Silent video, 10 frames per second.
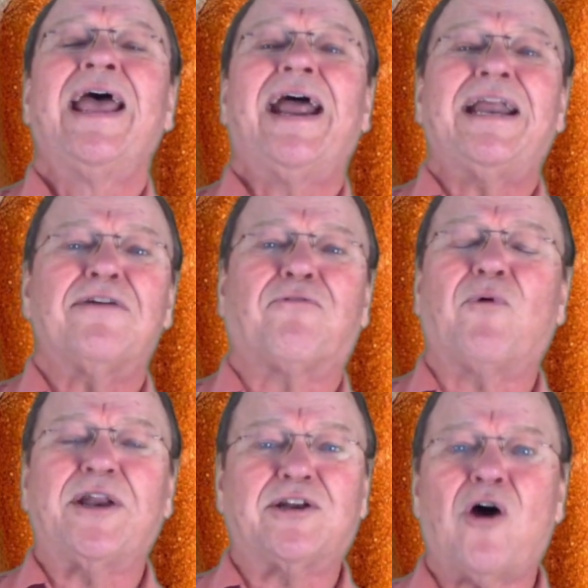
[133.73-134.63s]
And if
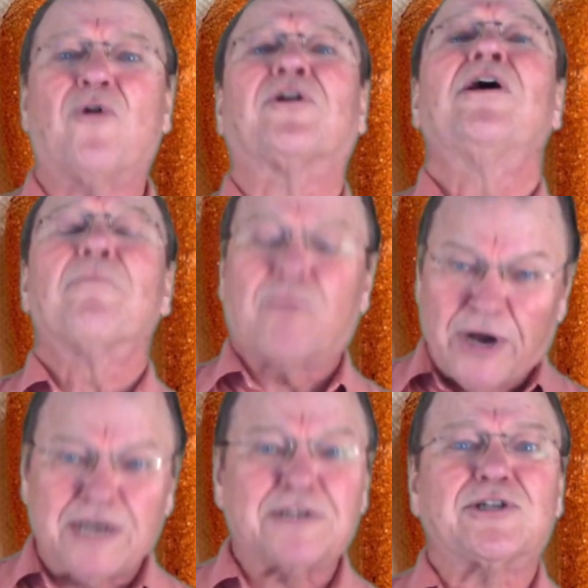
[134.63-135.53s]
we don't,
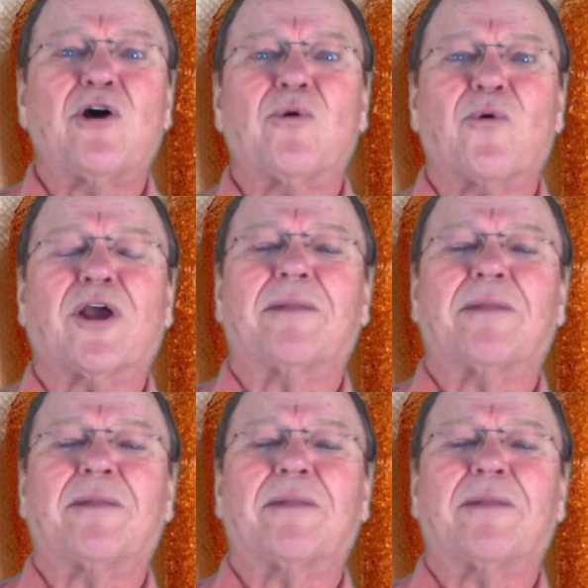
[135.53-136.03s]
pretty soon we're